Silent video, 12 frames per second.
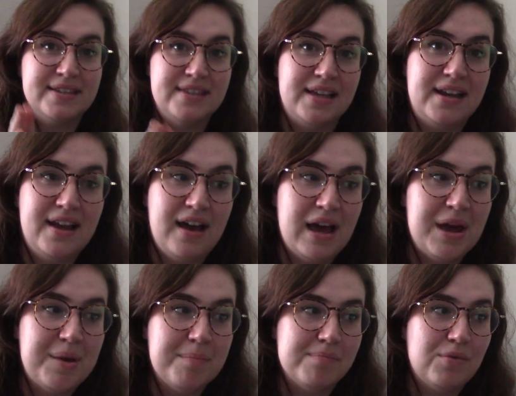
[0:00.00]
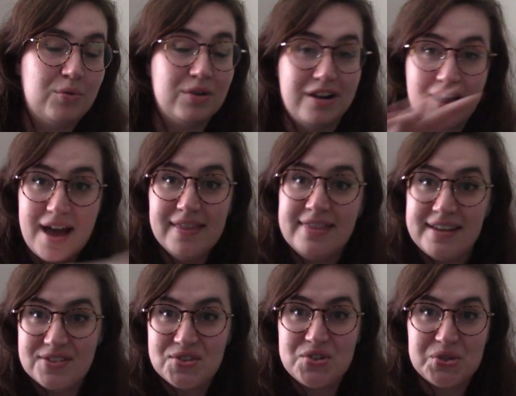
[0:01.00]
that were not
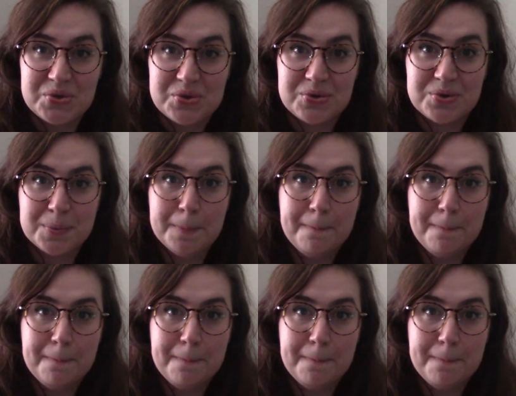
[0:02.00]
these two